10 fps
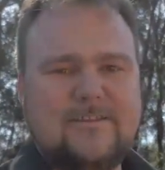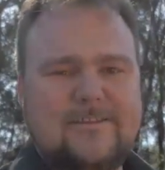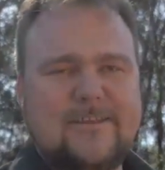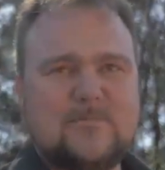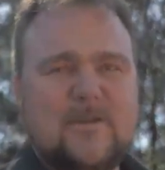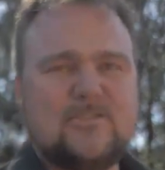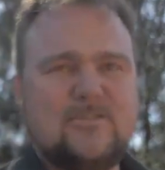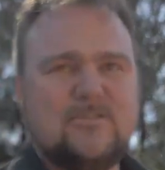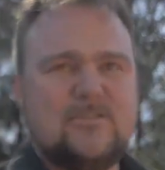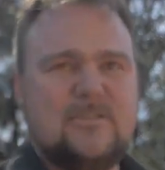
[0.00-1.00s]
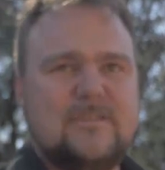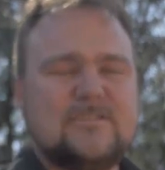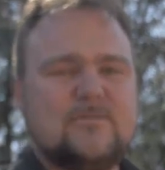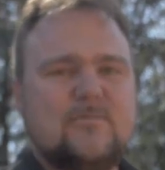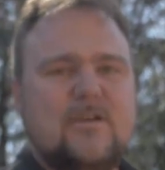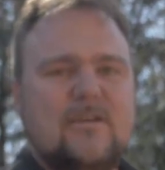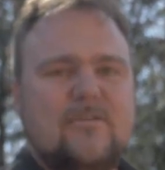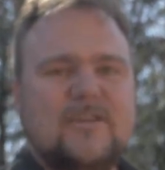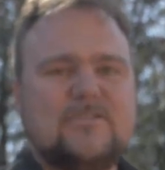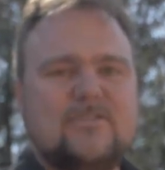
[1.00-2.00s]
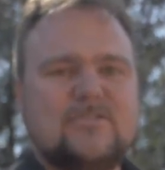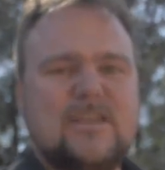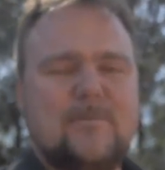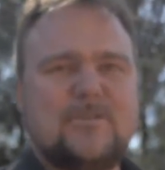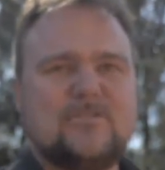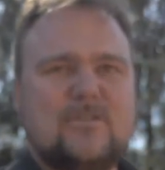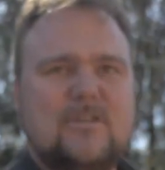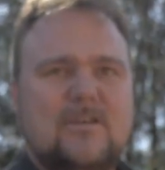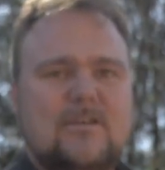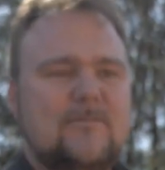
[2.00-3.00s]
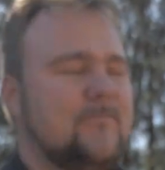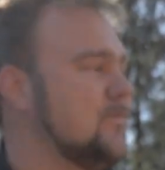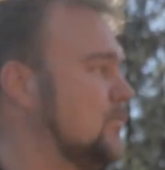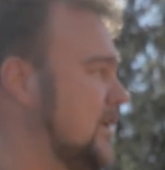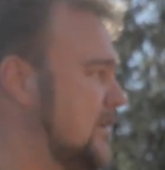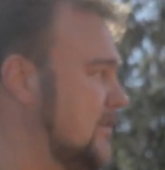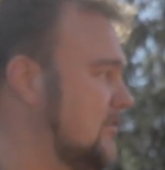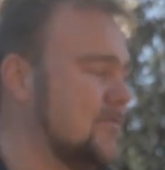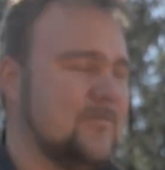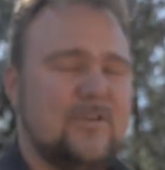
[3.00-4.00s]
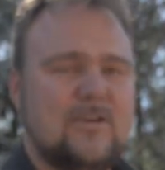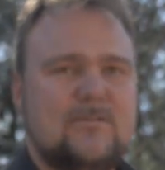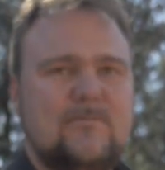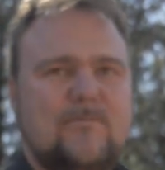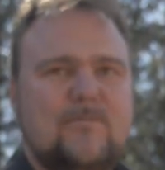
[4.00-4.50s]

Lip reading: This creates huge damage on the window of the vehicle,